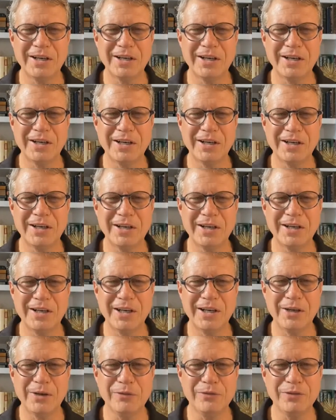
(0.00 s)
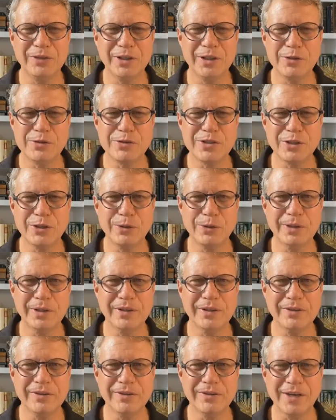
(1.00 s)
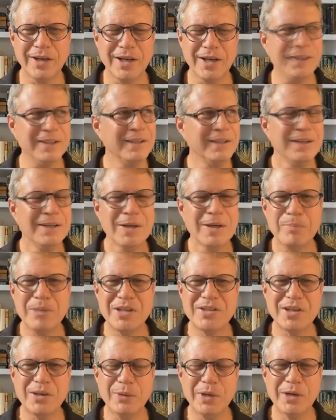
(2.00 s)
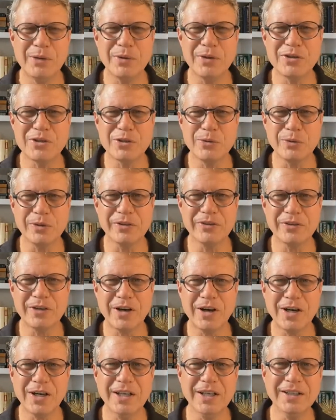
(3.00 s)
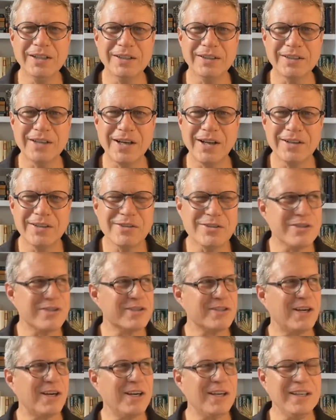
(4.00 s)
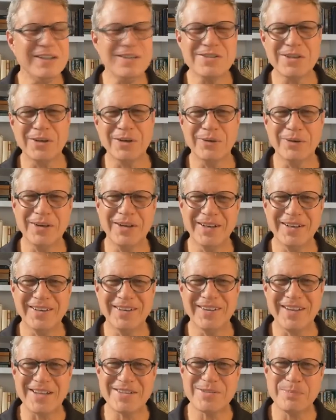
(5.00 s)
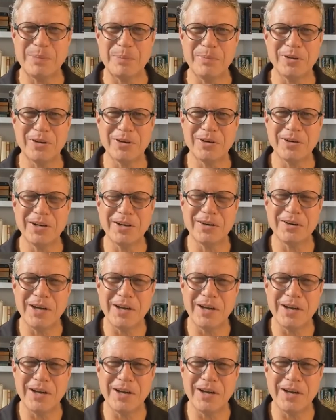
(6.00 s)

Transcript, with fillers: Uh, it's hey, um, hopefully you too. It's uh, busy week with school starting and colleges starting. So uh, lots of people are running around.